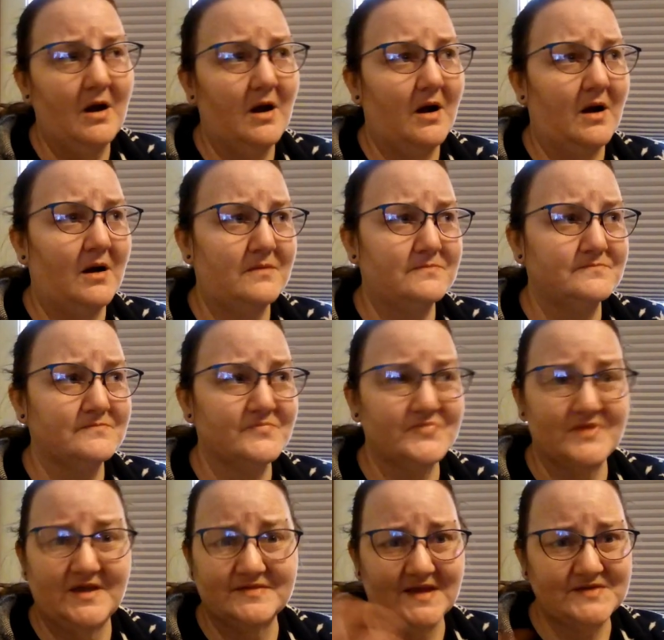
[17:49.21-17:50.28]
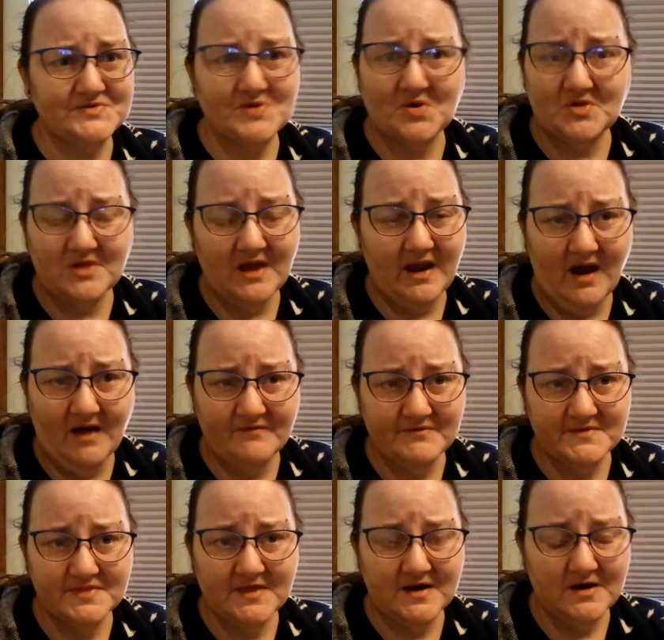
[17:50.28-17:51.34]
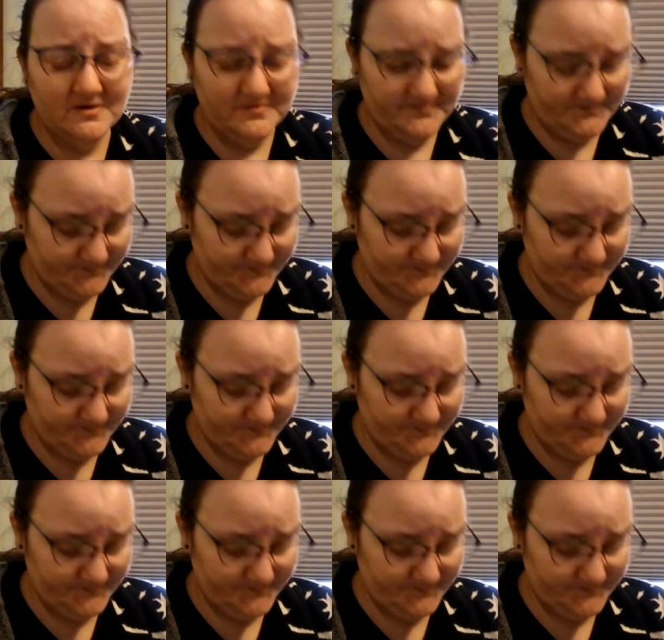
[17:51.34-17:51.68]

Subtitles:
and that's all I have in there.